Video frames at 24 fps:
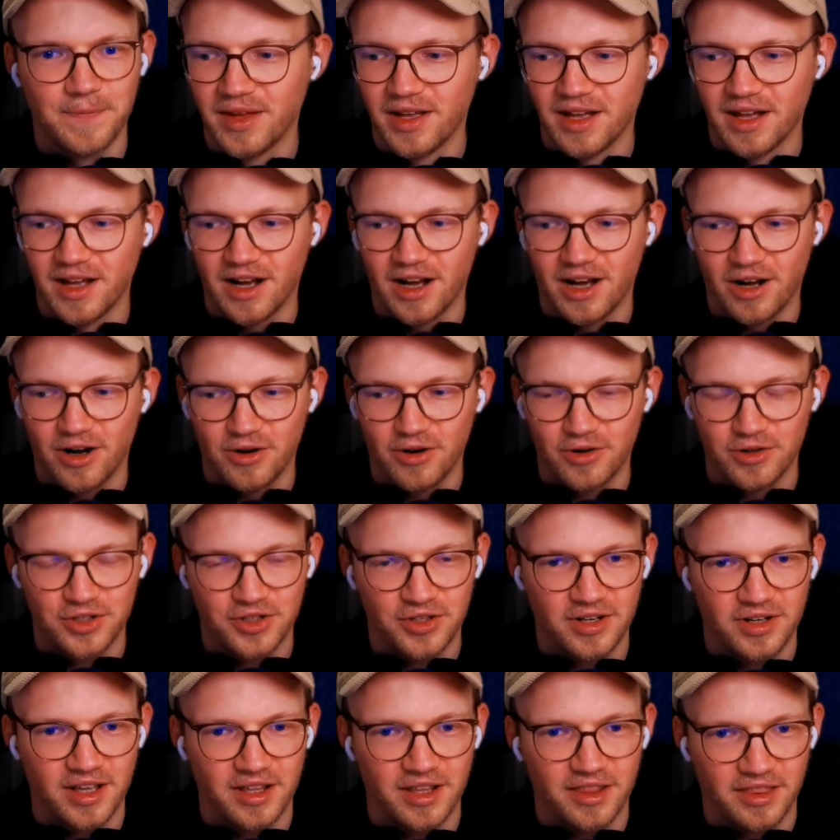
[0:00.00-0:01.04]
How should
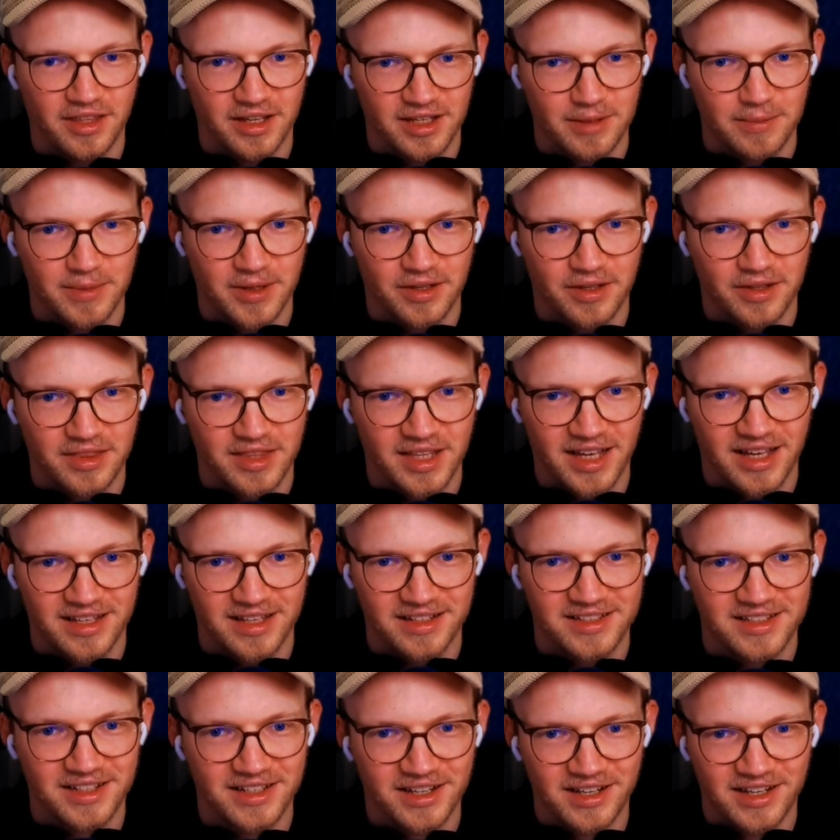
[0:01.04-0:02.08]
I think about that
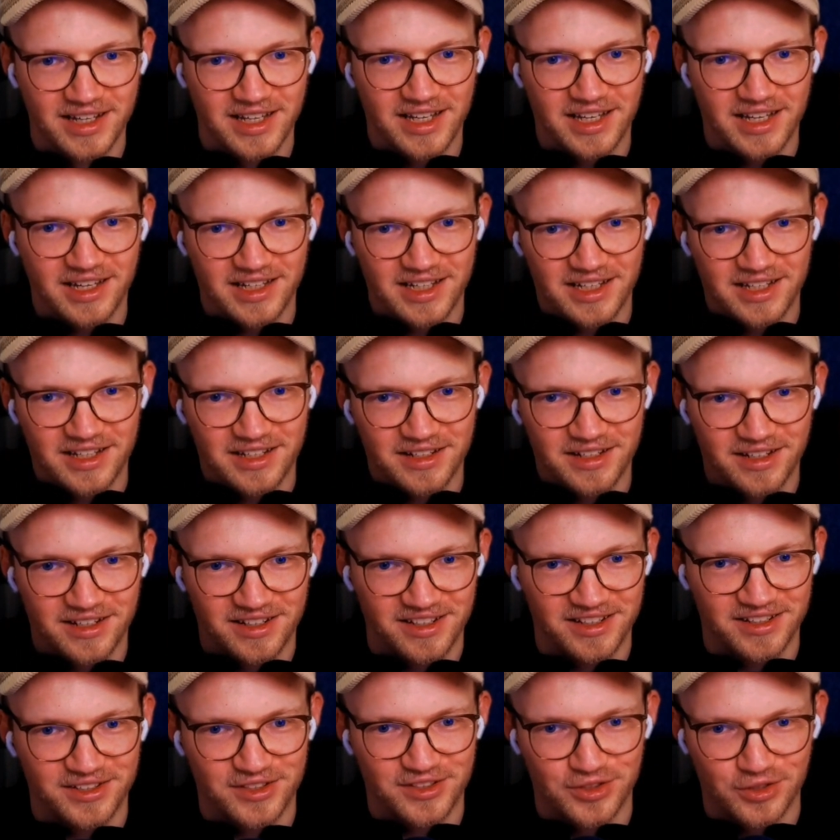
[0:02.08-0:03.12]
in a
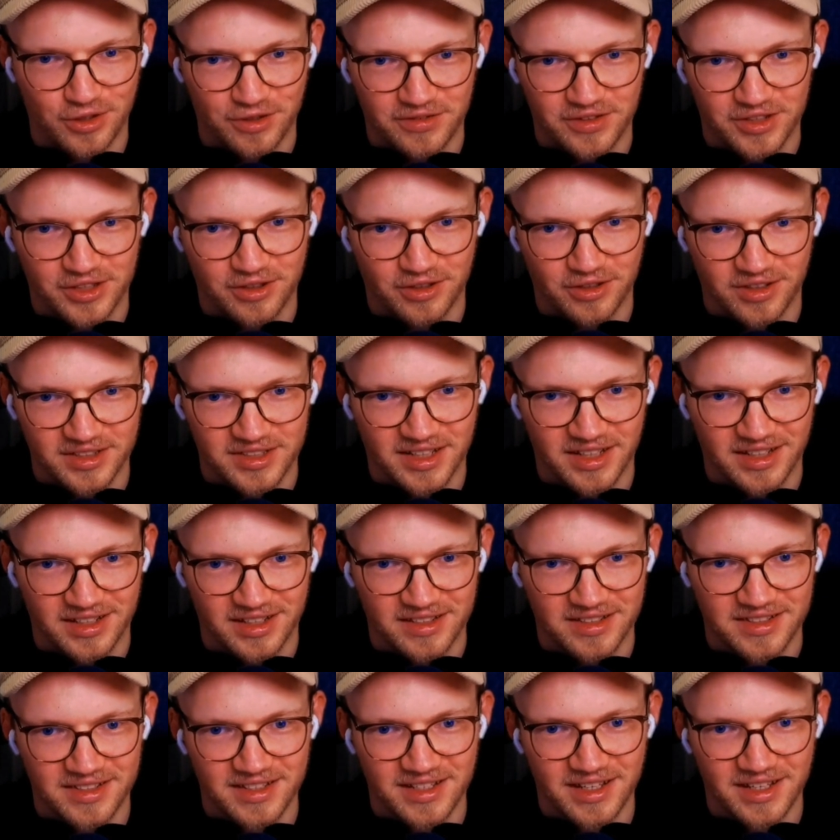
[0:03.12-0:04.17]
server
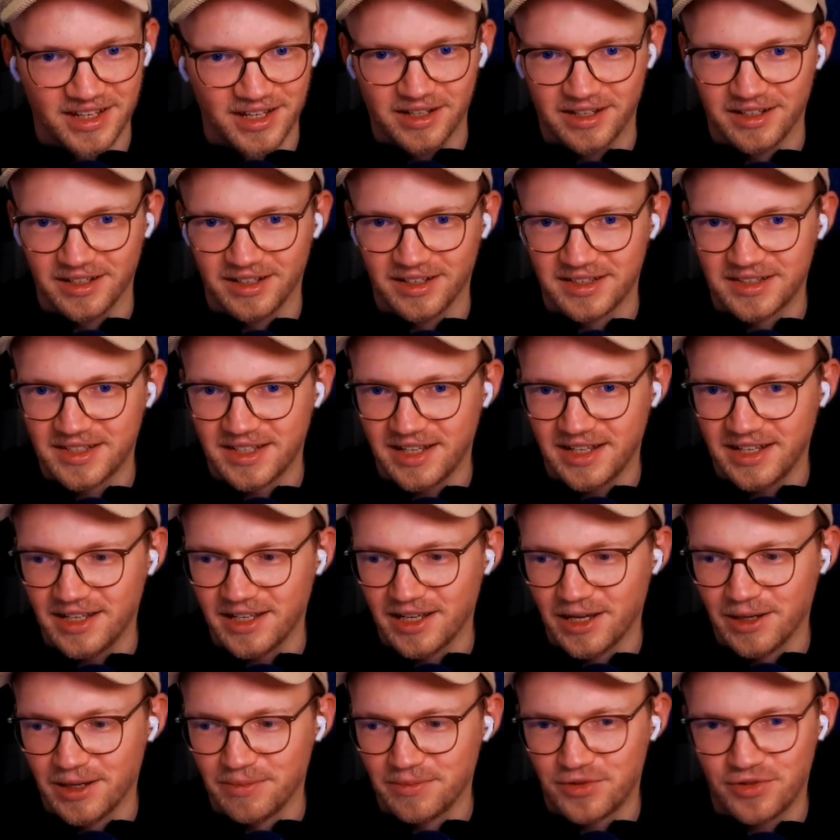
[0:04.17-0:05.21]
context? Let's say
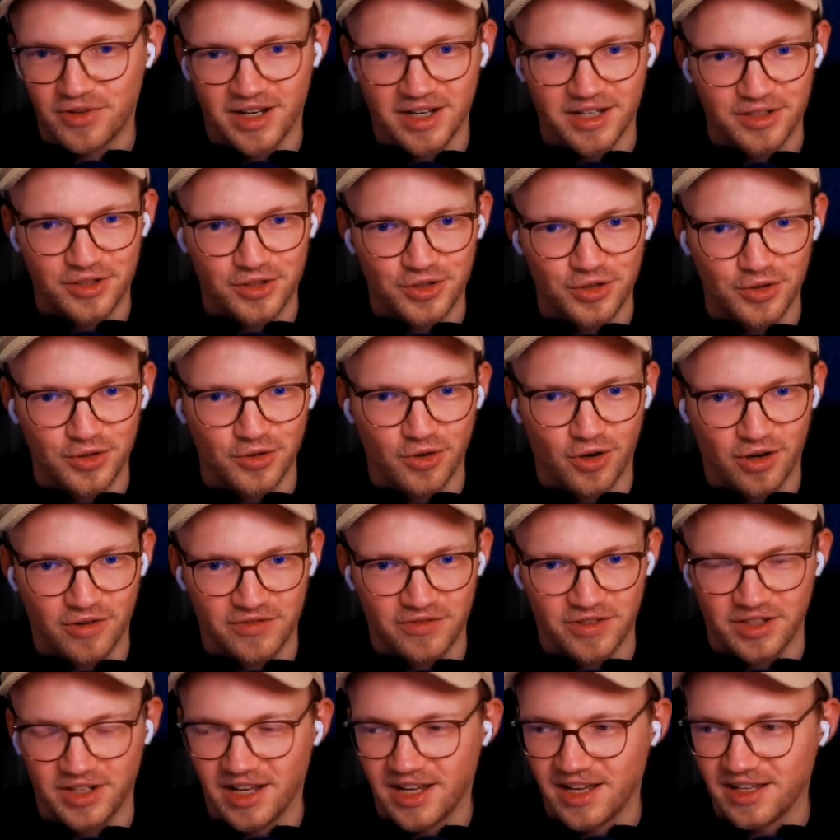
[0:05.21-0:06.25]
I'm trying to offer
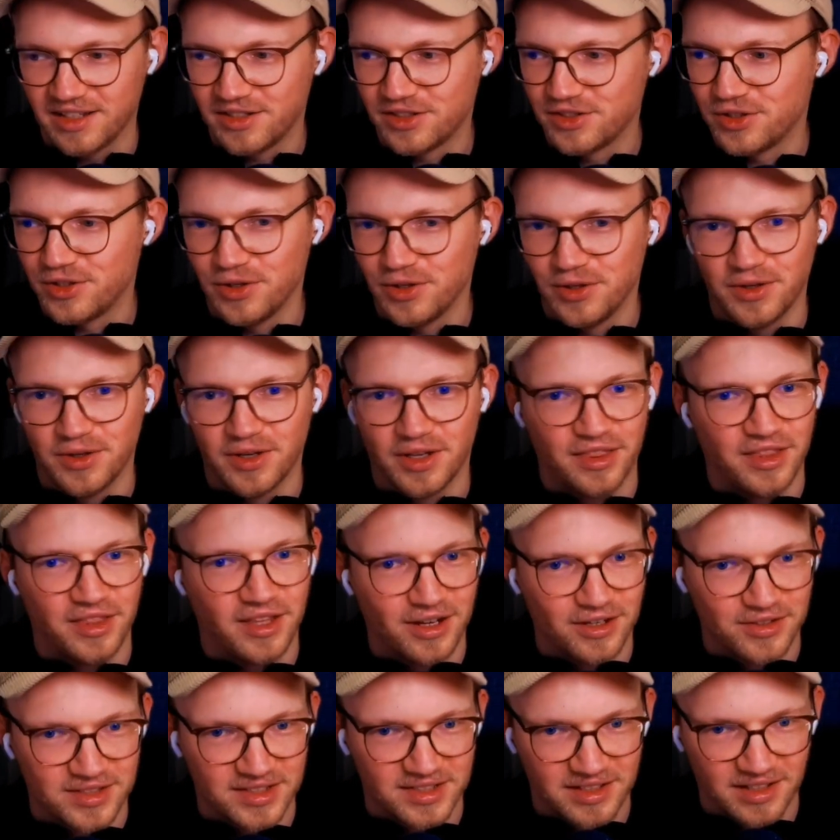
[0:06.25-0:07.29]
that to
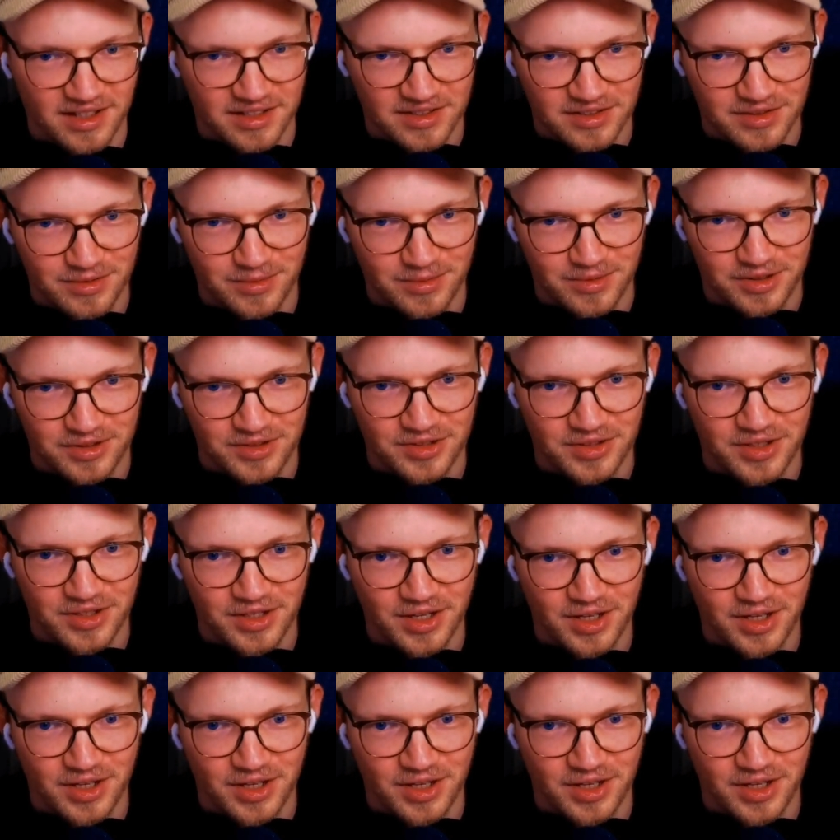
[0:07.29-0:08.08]
1,000 customers.